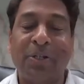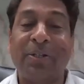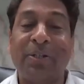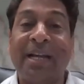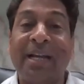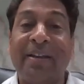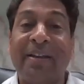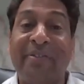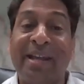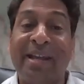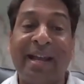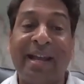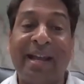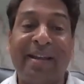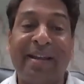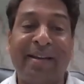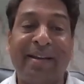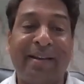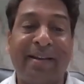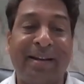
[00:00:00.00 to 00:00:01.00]
so that we
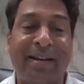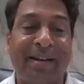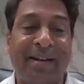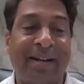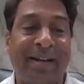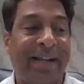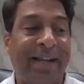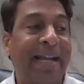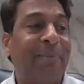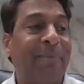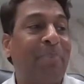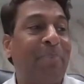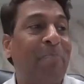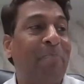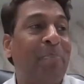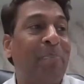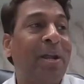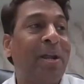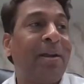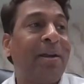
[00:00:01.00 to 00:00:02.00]
can get
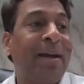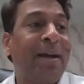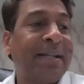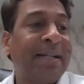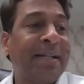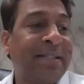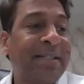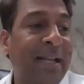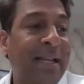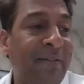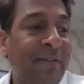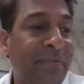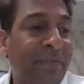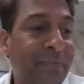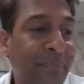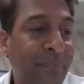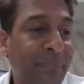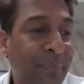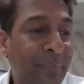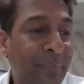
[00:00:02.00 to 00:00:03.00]
prepared ourselves.